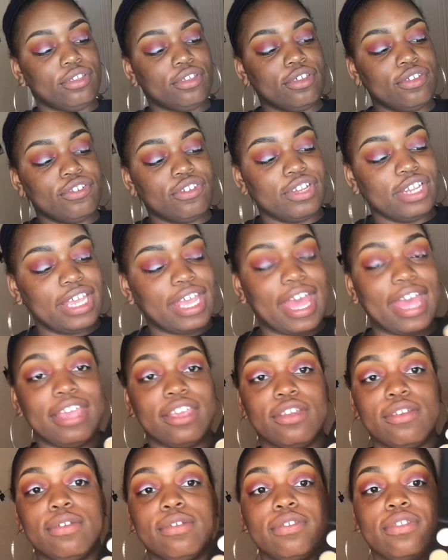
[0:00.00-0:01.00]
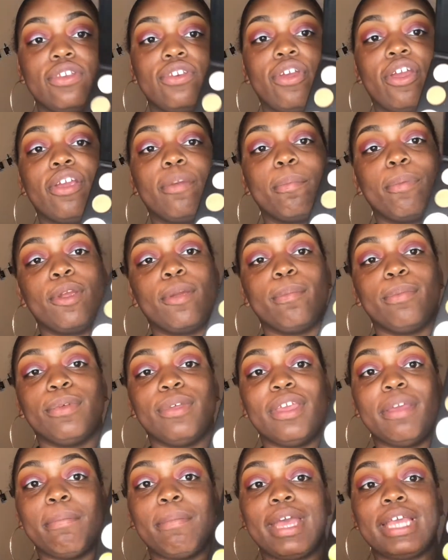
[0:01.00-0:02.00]
Usually I use the dark purple
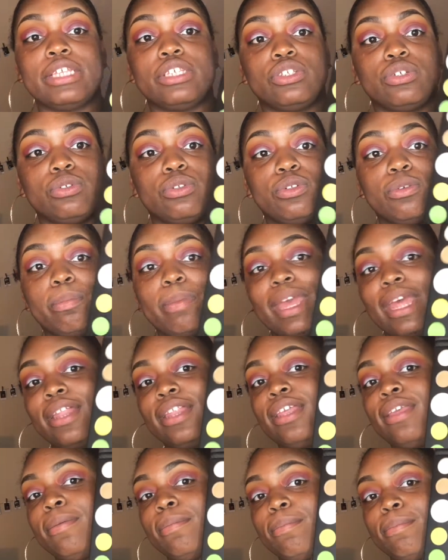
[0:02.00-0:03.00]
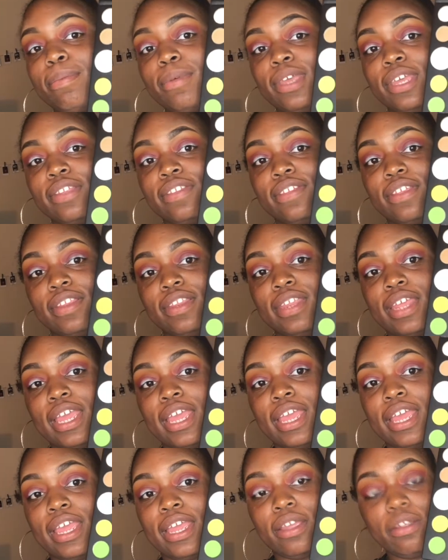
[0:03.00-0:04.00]
in my Zulu palette, but
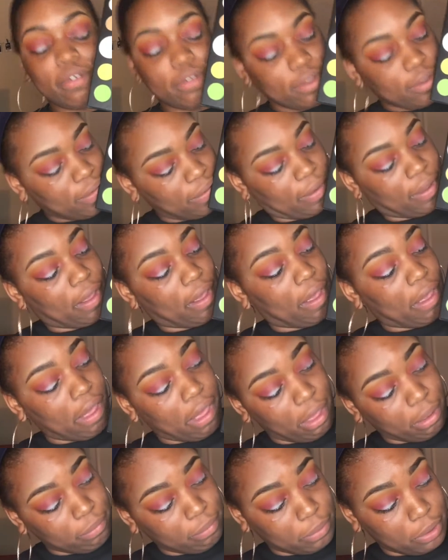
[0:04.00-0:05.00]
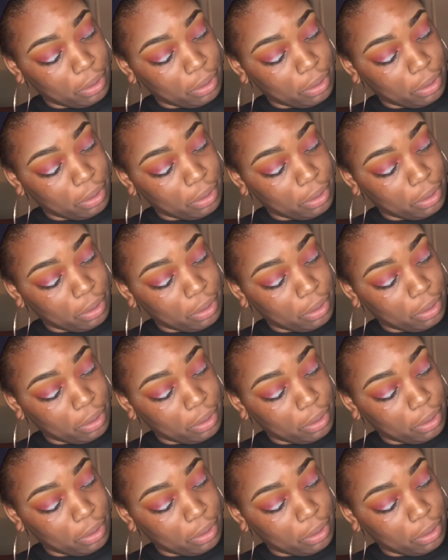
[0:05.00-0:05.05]
today I'm